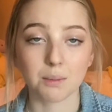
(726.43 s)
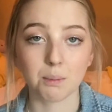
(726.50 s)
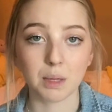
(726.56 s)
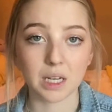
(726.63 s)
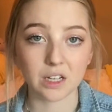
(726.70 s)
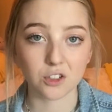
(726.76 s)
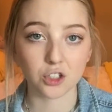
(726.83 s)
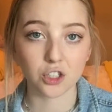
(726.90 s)

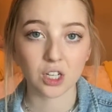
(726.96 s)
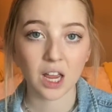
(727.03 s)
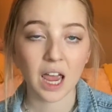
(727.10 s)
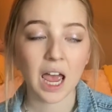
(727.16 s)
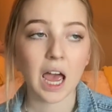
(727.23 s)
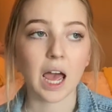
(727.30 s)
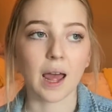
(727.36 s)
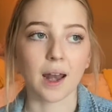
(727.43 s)
beach
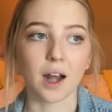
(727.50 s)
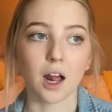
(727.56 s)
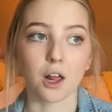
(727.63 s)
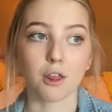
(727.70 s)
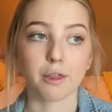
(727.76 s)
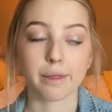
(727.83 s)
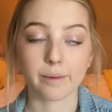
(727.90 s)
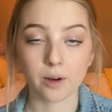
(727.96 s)
and I
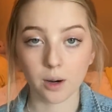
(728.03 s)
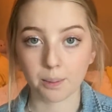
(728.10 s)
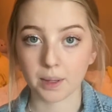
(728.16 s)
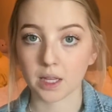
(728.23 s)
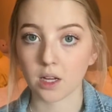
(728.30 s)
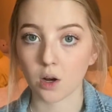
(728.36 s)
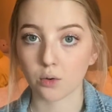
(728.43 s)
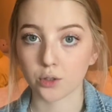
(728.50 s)
threw up in
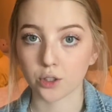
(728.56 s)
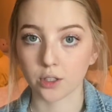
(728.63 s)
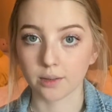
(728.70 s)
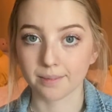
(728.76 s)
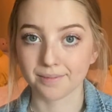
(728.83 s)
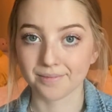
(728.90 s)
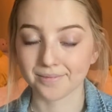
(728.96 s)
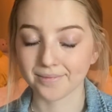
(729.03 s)
the ocean.